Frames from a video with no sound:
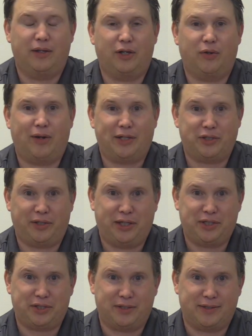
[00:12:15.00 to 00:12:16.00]

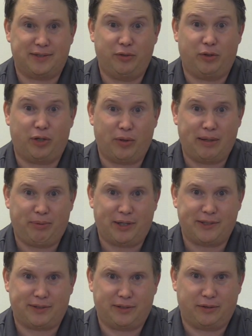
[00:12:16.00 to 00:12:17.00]
Congratulations, you're a great
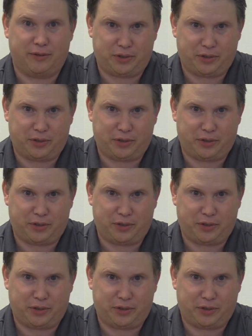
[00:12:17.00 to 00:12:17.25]
blessing to the